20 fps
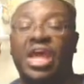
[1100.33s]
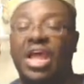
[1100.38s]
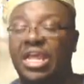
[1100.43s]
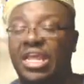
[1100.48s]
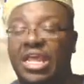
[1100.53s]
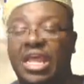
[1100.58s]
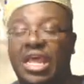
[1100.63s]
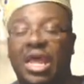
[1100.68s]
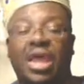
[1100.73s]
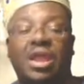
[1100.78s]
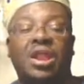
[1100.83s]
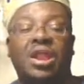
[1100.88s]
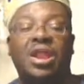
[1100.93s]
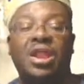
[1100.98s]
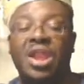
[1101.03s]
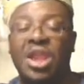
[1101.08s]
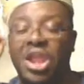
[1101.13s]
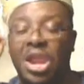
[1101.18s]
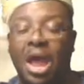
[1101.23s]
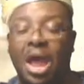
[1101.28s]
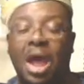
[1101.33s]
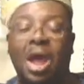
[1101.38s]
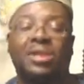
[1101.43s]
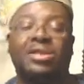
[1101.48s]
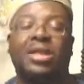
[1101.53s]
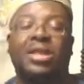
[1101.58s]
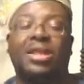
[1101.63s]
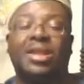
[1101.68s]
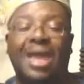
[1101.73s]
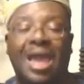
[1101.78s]
again,
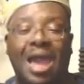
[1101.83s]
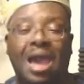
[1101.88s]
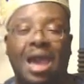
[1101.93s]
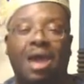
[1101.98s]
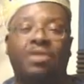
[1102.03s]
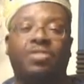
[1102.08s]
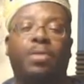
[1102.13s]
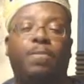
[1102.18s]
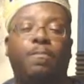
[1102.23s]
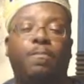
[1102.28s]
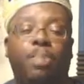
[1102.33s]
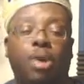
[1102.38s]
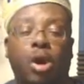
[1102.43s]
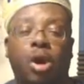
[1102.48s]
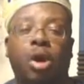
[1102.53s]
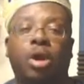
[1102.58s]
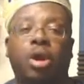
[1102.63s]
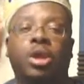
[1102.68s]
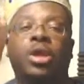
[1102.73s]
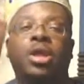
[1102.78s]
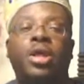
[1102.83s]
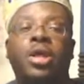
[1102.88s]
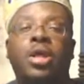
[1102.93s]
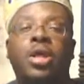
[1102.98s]
knocked it out of the park.